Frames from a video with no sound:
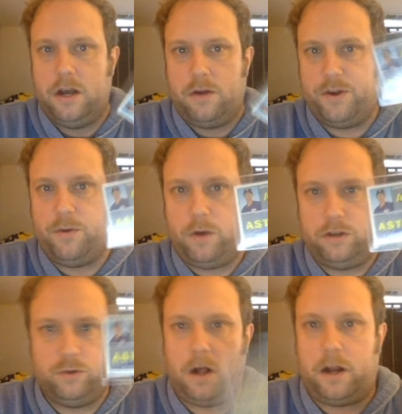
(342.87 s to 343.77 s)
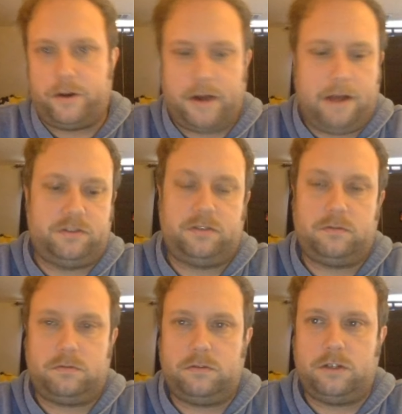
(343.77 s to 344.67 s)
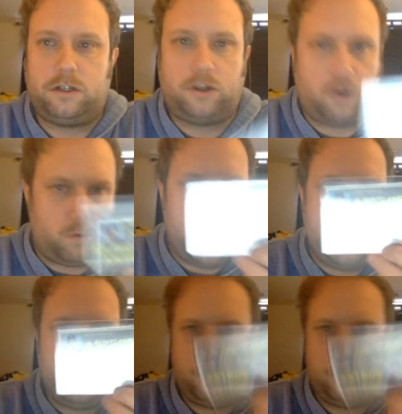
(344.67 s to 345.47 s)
Real One dual autographs Correa